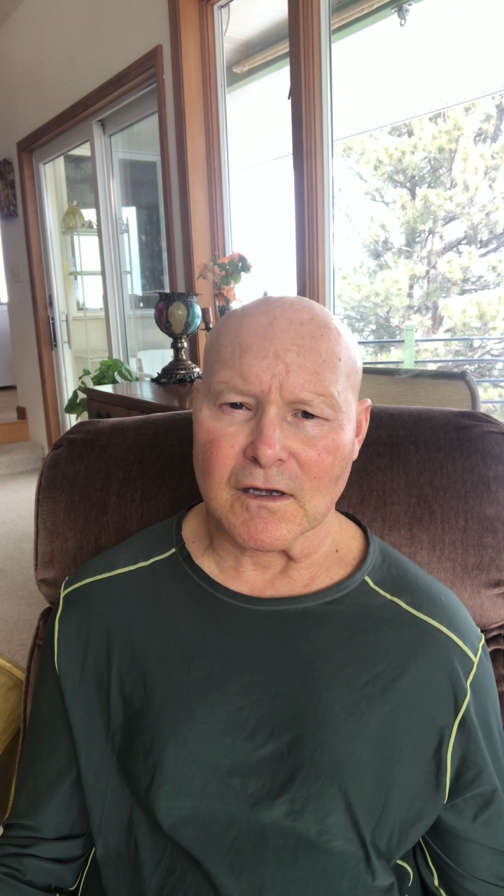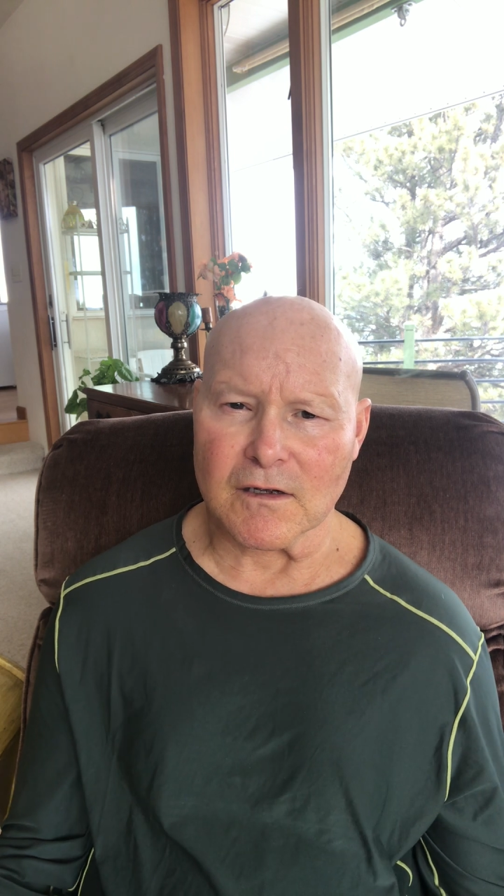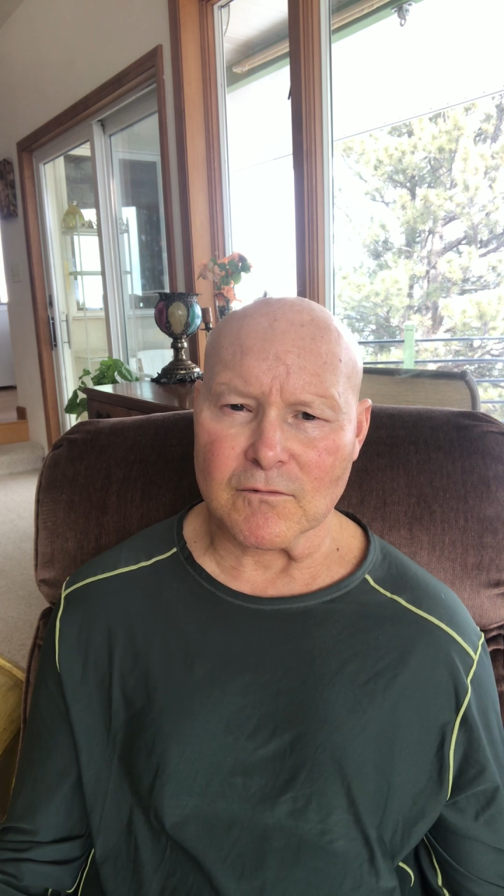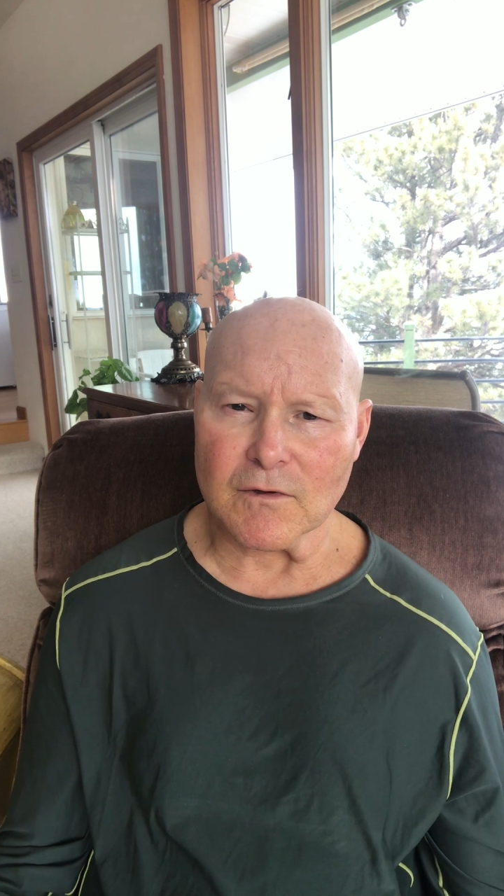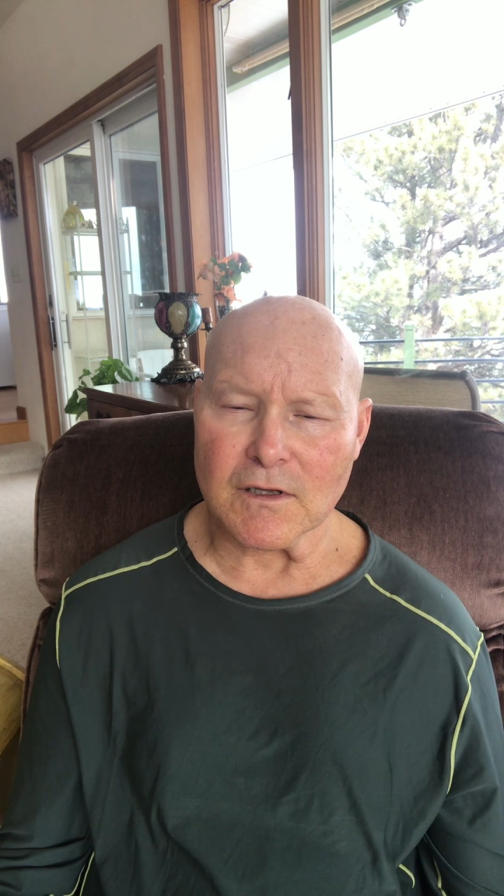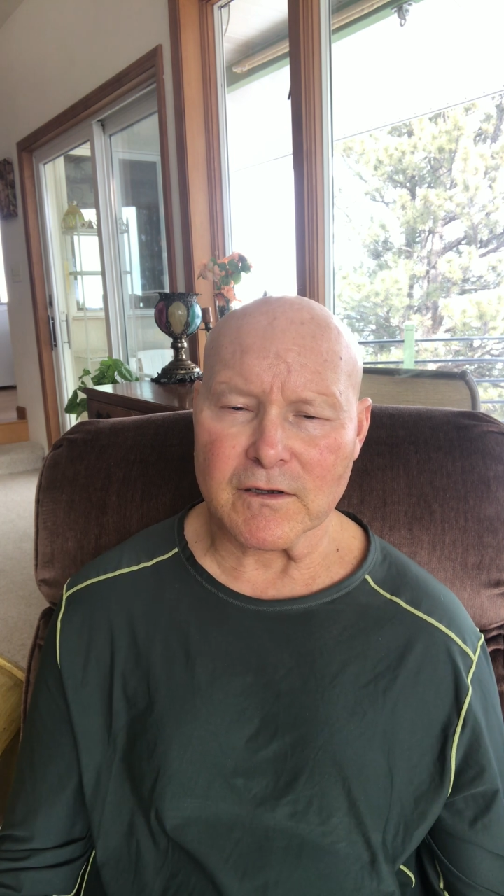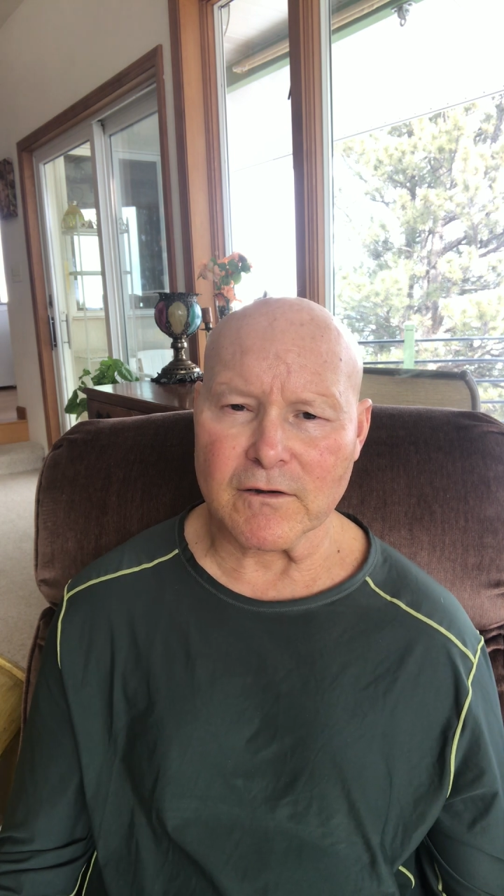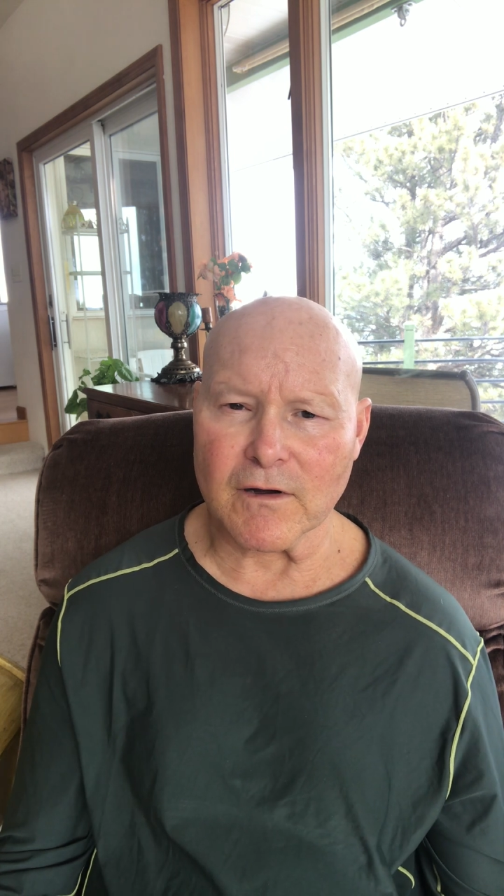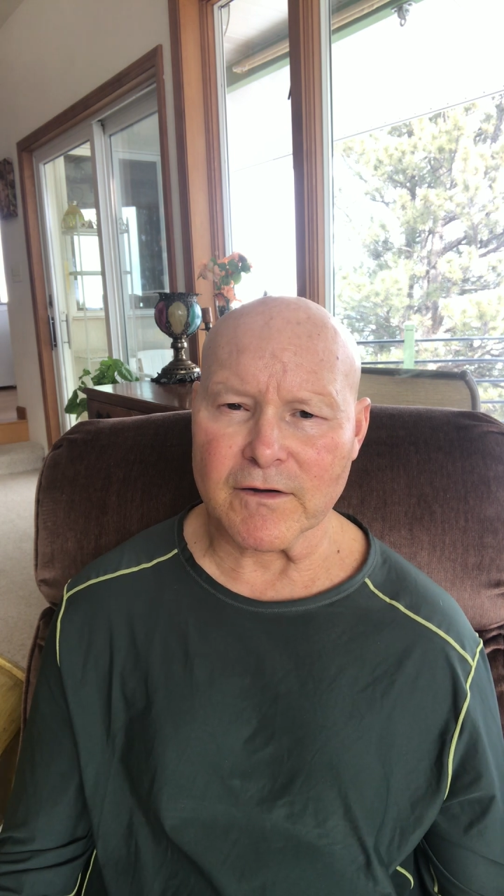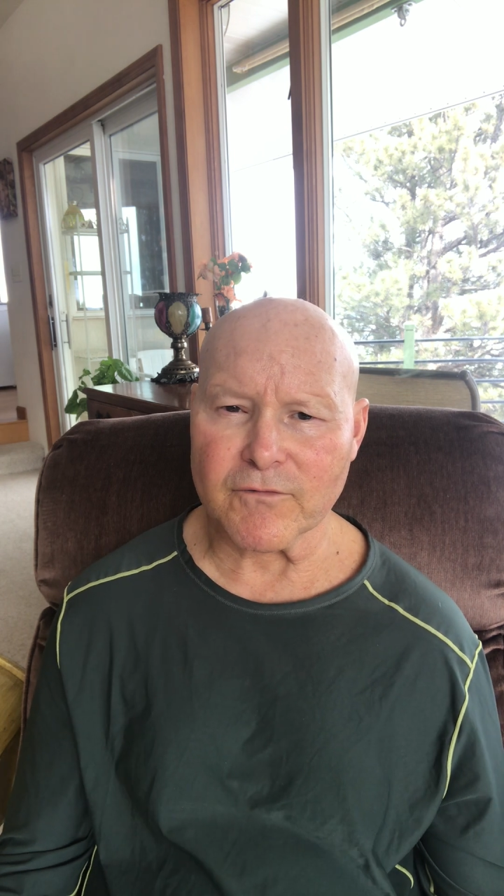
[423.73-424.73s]
And really
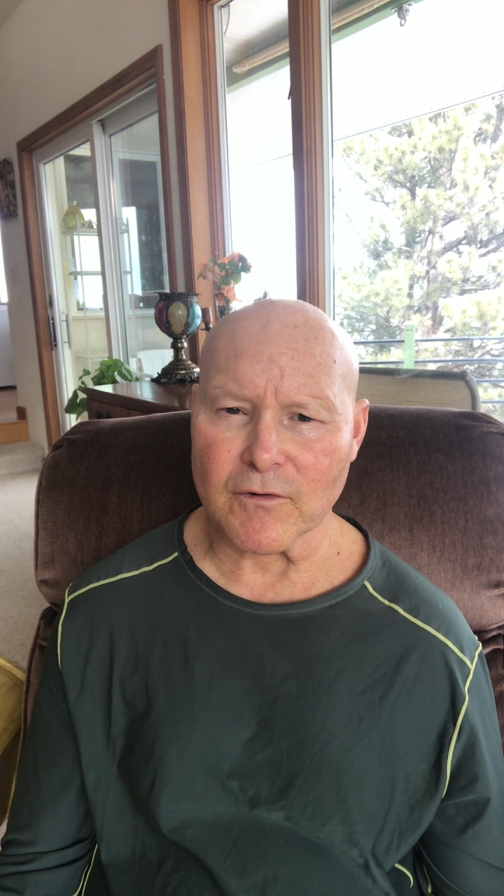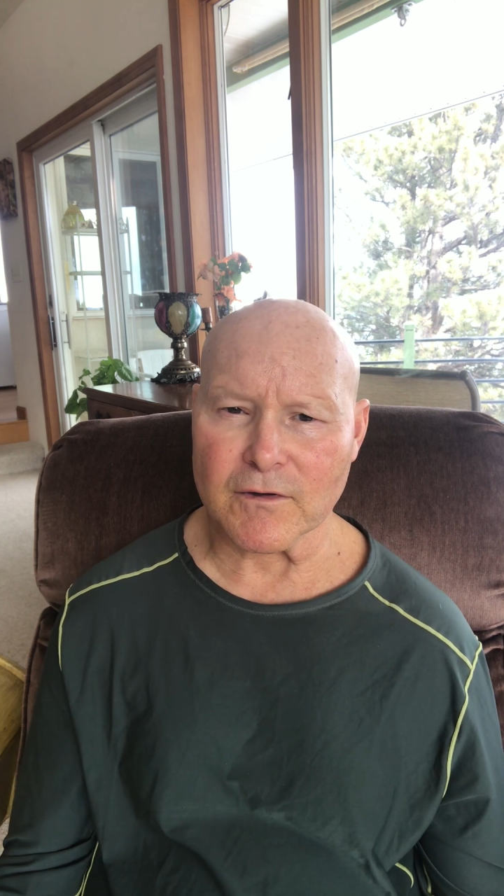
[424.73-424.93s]
great for